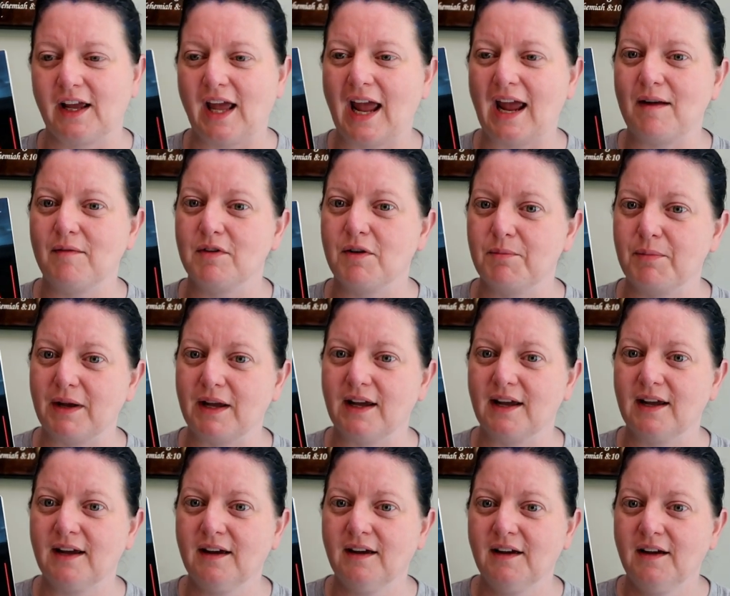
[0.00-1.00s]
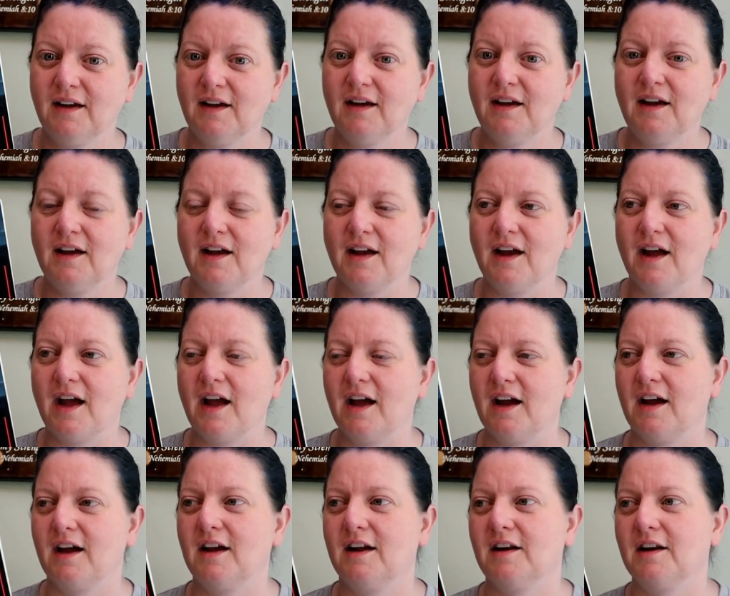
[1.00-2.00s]
came to be
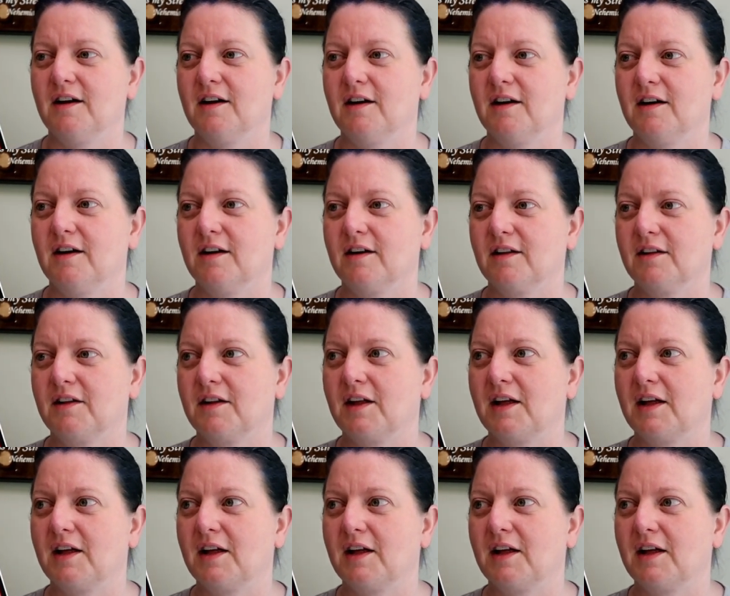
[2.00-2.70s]
and uh,